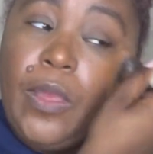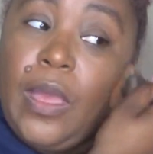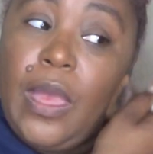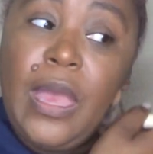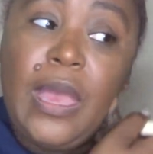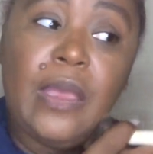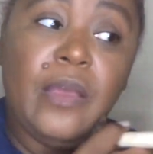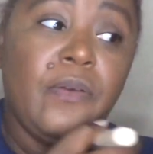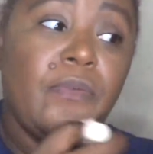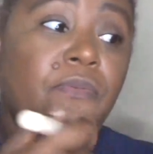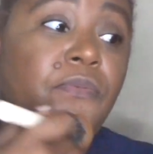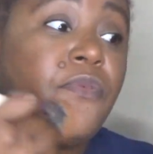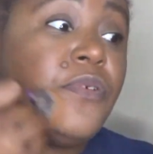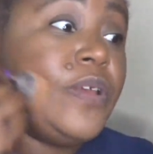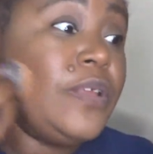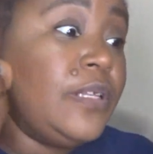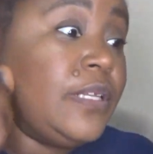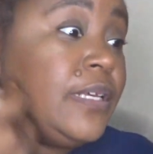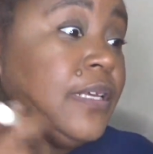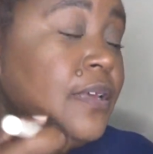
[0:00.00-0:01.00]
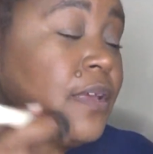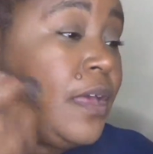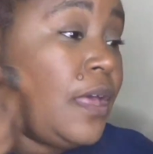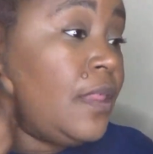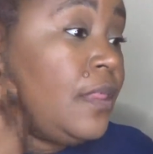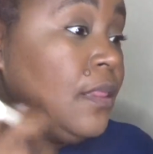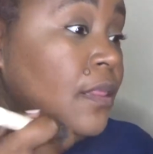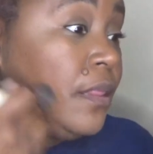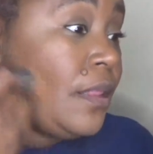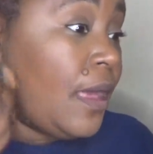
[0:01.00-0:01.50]
I really
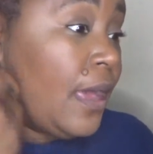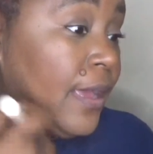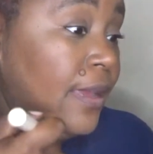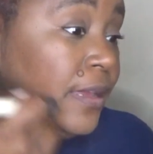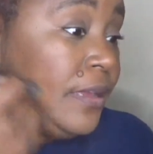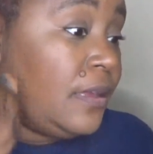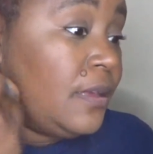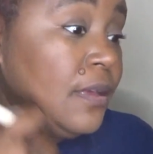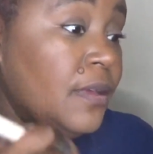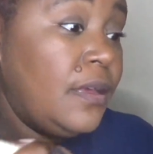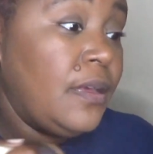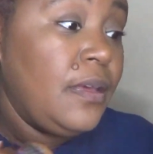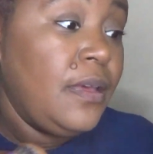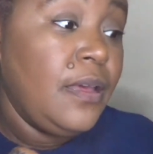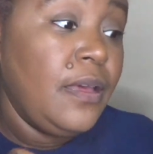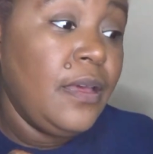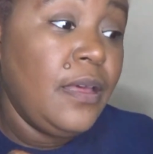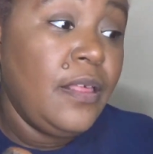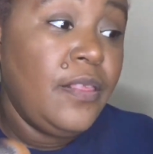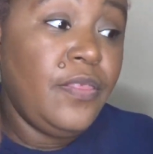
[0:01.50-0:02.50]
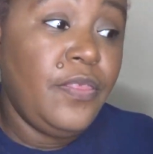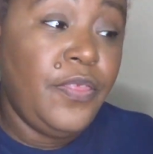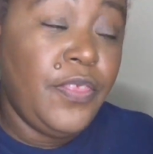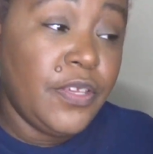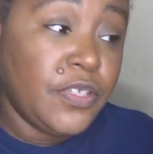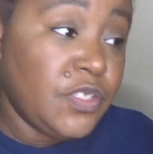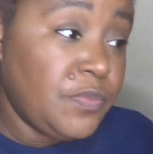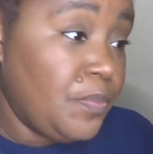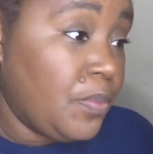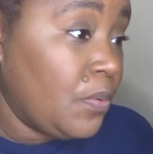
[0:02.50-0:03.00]
like
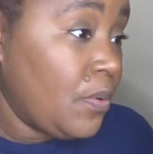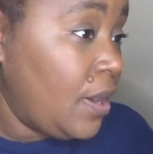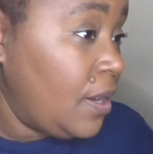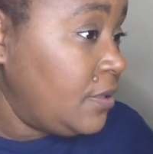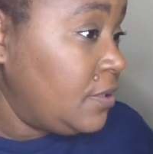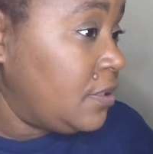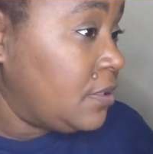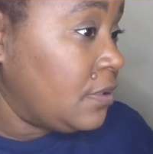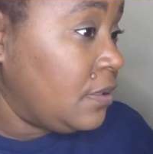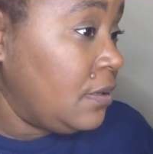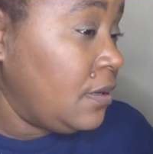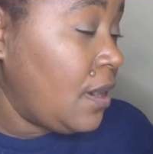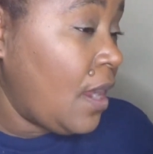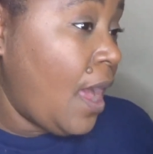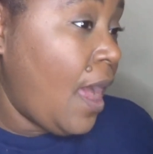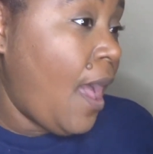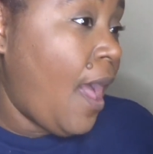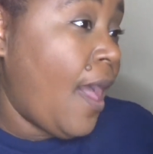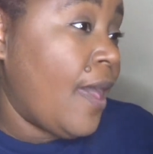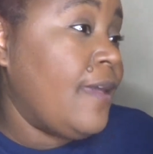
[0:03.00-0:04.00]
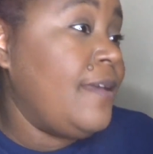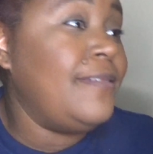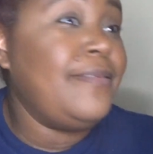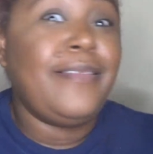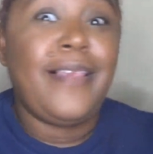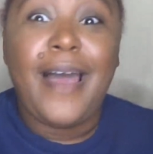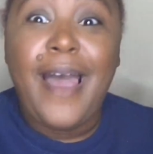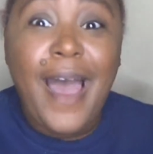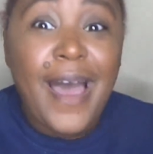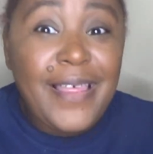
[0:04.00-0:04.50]
this bronzer.
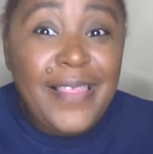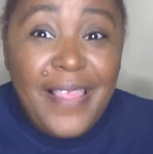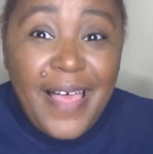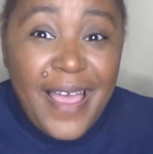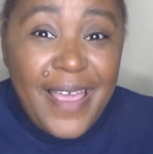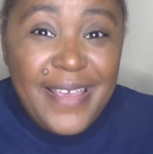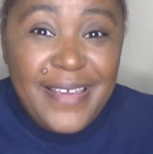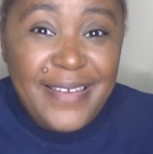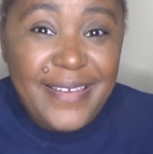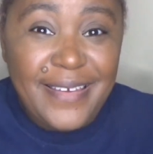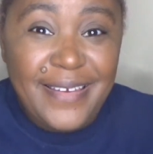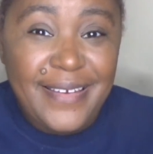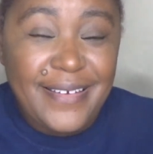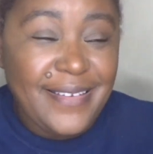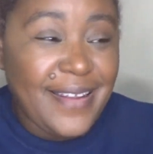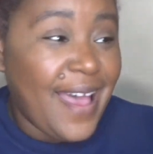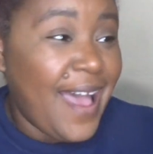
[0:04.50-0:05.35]
I like it.